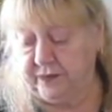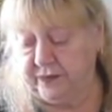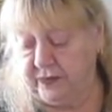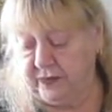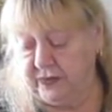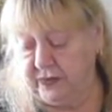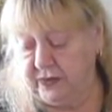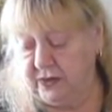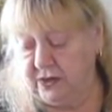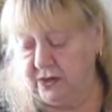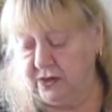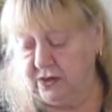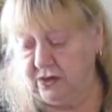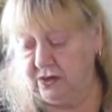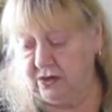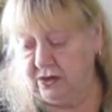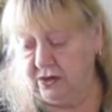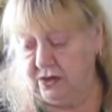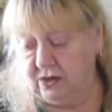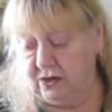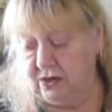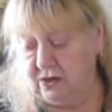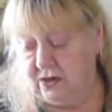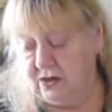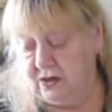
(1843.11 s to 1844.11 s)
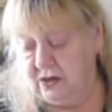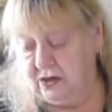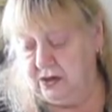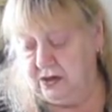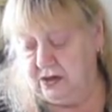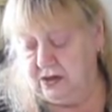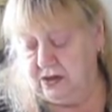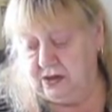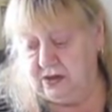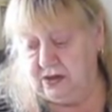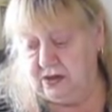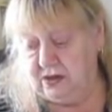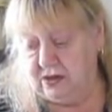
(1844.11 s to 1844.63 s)

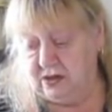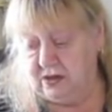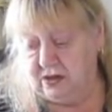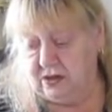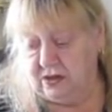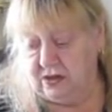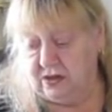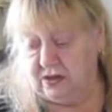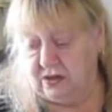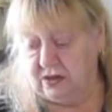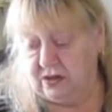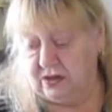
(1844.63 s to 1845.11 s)
(silence)